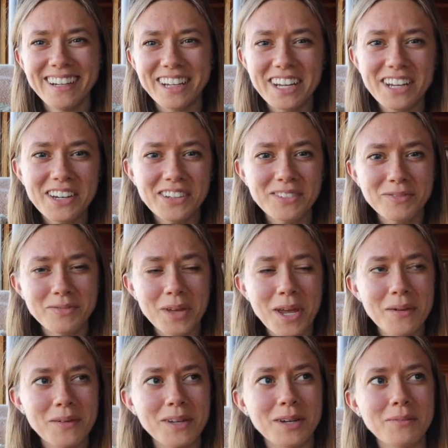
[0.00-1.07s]

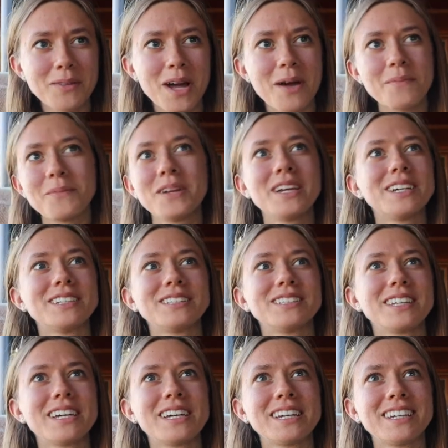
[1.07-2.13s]
Maybe I'm not being as
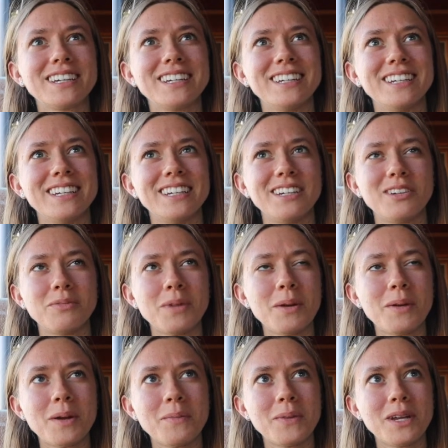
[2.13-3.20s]

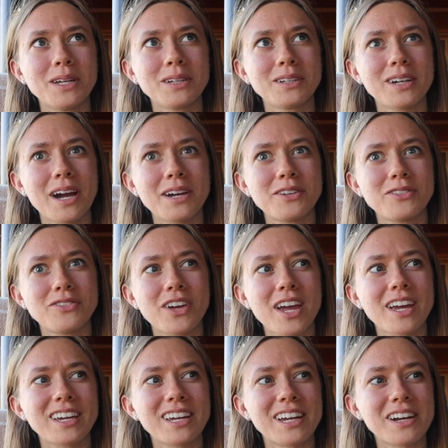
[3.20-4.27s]
maybe I'm being kind of
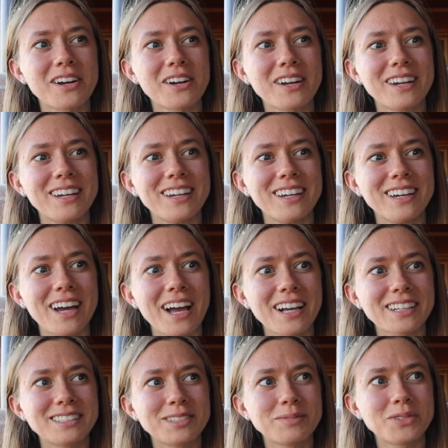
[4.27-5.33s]
vague here. I
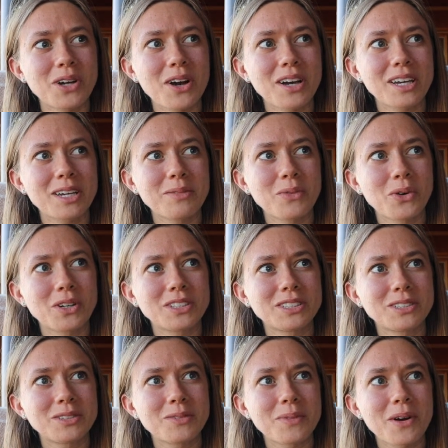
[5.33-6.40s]
guess I'm talking more
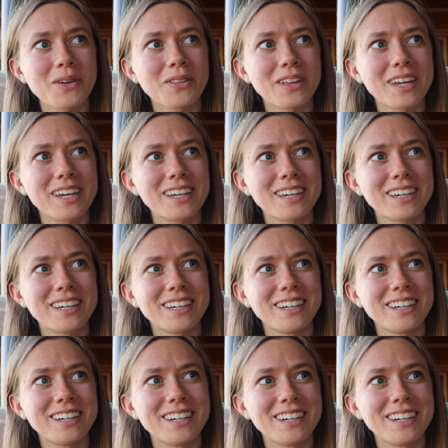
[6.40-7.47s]
so about like
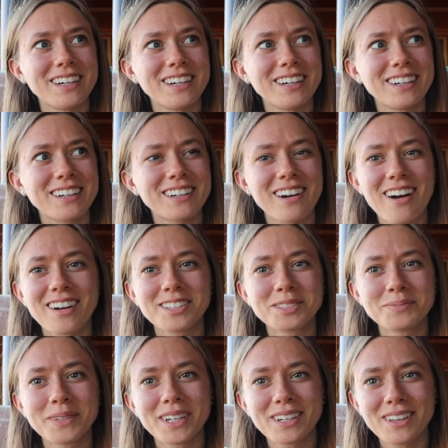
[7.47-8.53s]

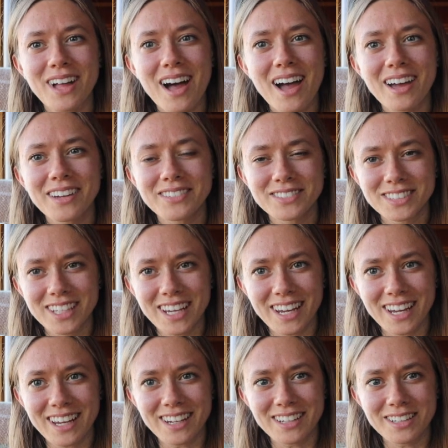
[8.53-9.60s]
cosmic lives
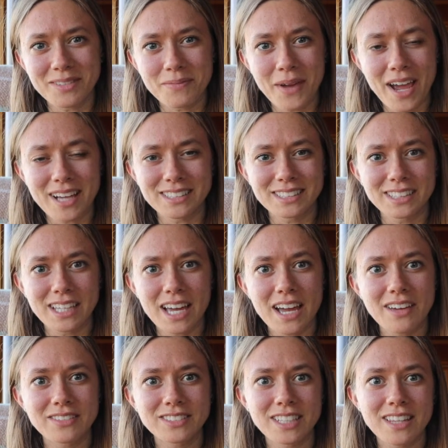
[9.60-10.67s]
and past
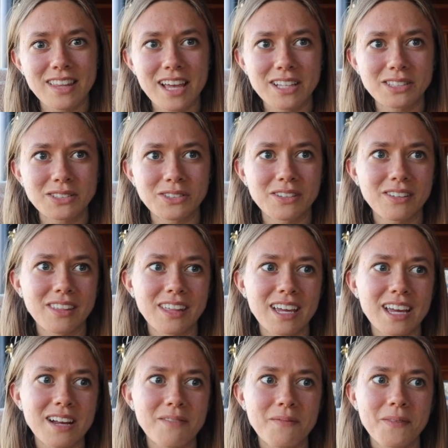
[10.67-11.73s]
lives and that sort of
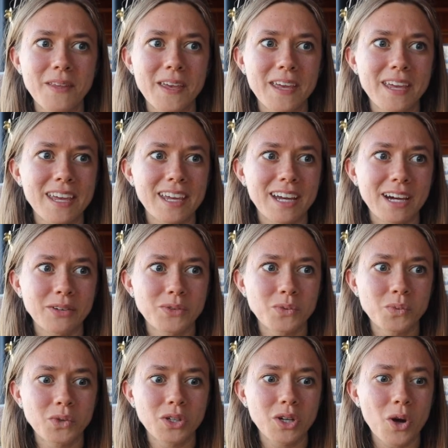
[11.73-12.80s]
thing. I was
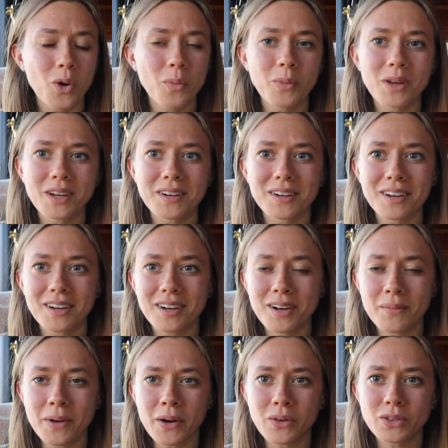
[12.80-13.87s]
really open
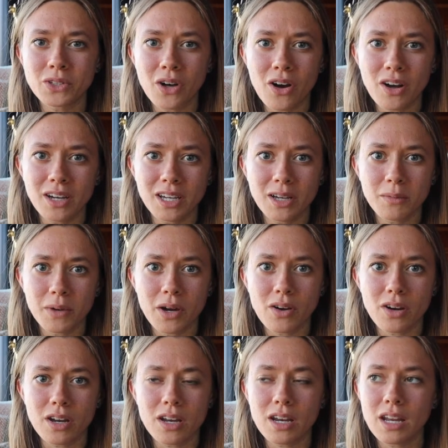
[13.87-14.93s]
about talking
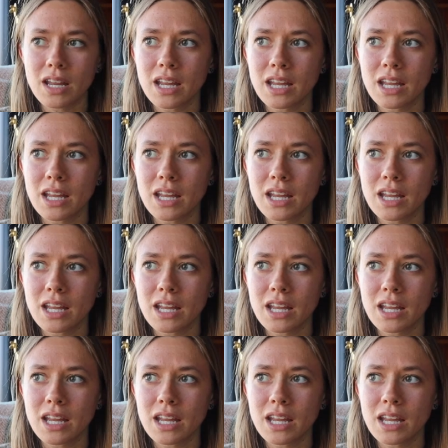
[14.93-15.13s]
about it